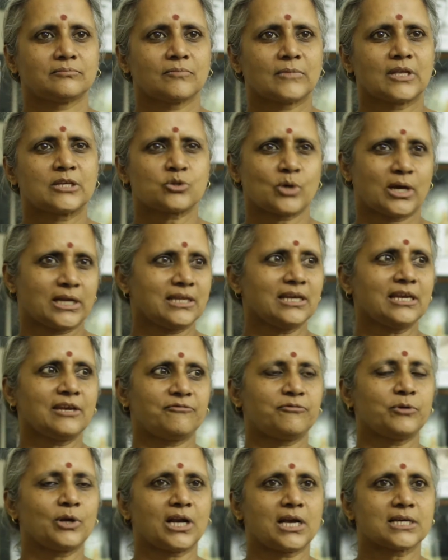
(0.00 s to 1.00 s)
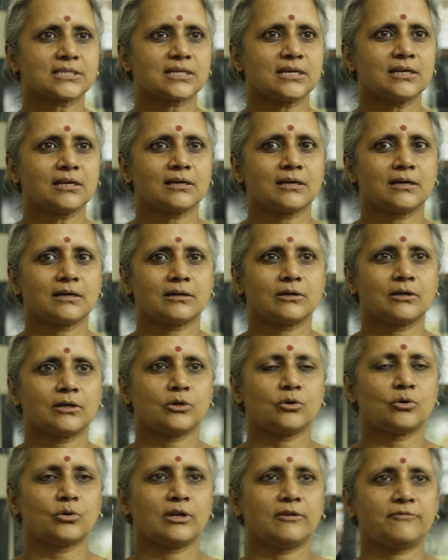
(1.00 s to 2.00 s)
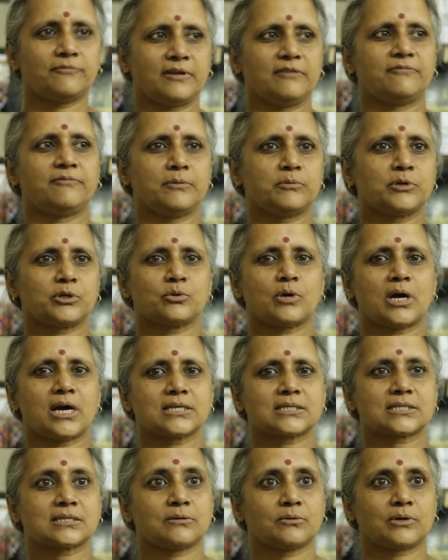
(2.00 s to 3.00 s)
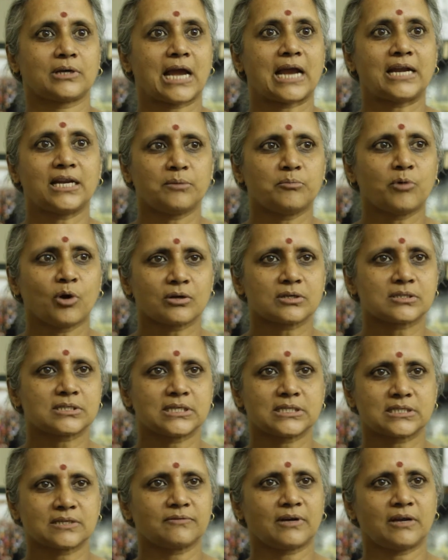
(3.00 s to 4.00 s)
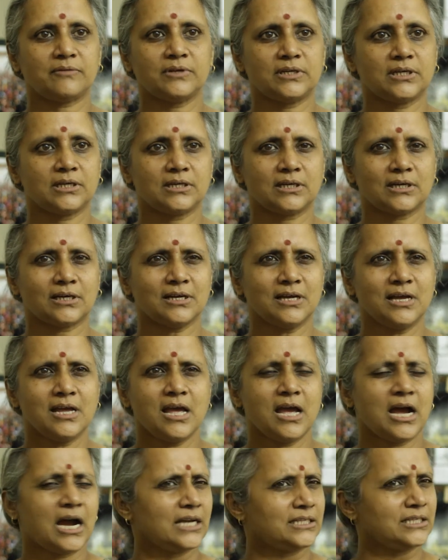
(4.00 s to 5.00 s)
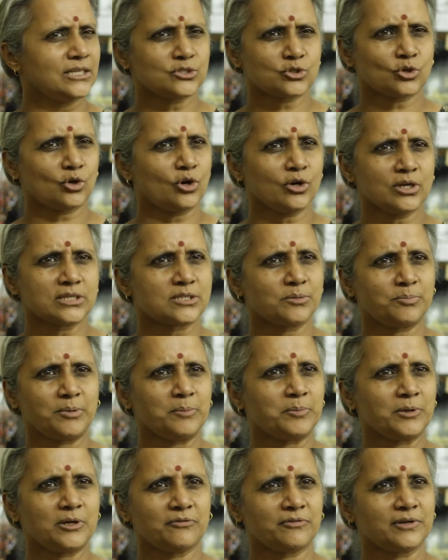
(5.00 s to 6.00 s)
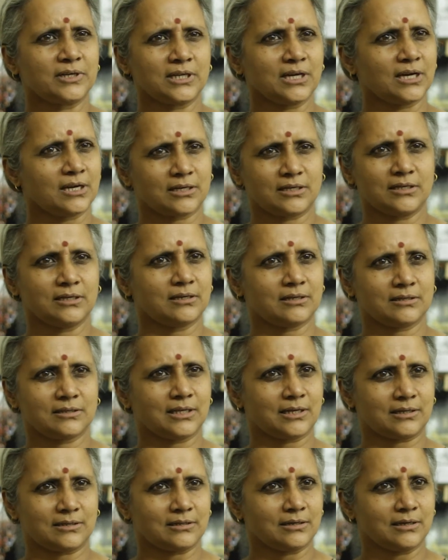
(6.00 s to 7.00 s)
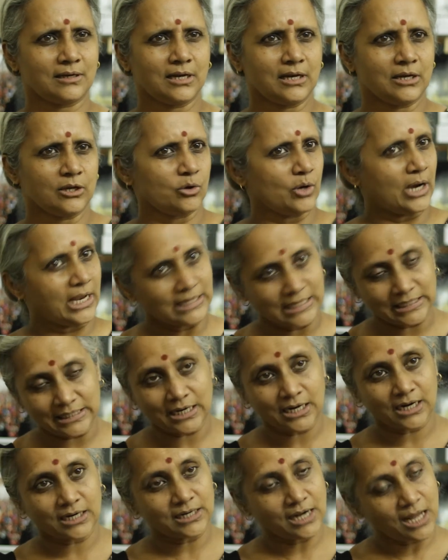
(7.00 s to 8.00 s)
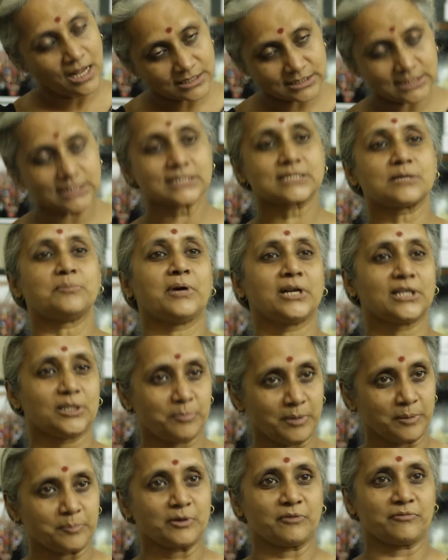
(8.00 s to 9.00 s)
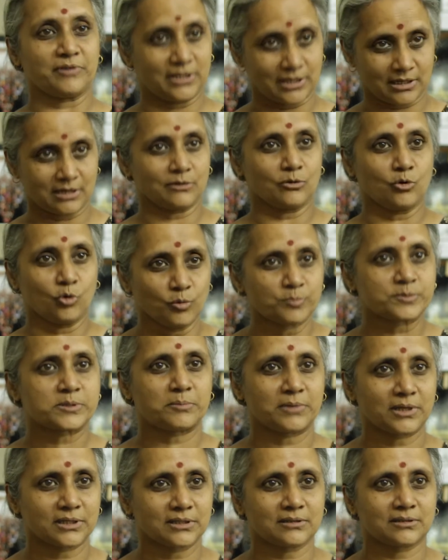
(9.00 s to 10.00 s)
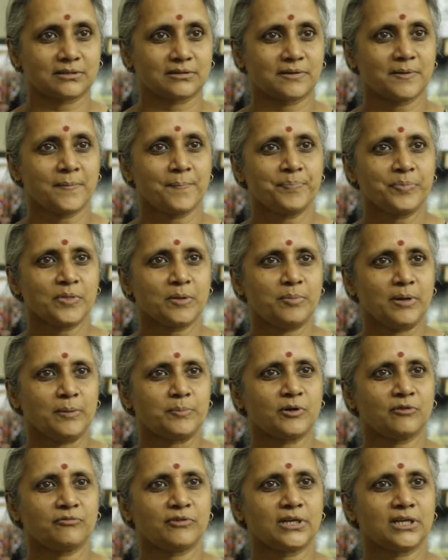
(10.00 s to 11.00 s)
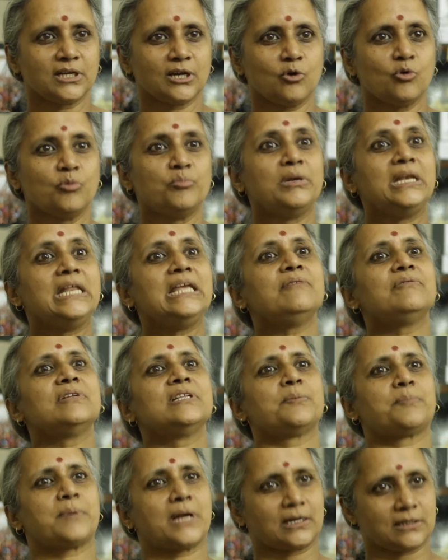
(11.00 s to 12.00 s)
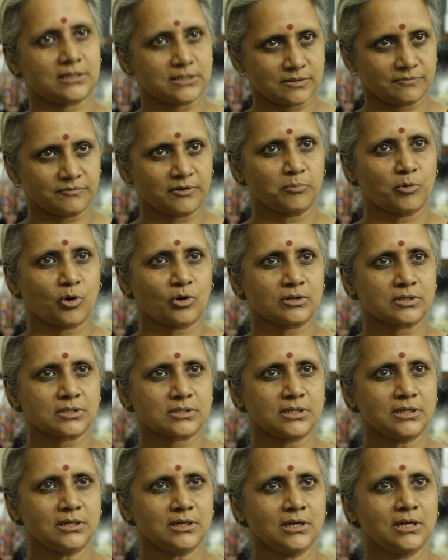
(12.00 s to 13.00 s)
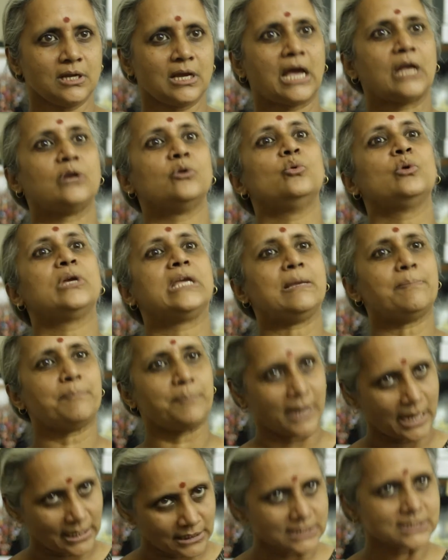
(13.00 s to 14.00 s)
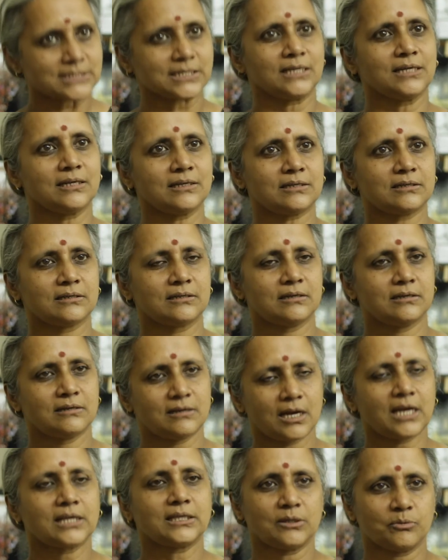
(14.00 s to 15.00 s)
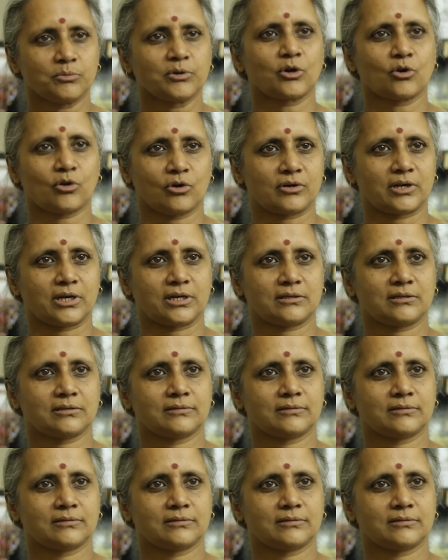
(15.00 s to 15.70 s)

So I think if you're asking, if we were to ask, can democracy survive in India? I think so long as the people of India are clear that, and that there are classes among the people of India, there are groups among the people of India who believe in the practice of democracy and who keep practicing it, I think we're all right.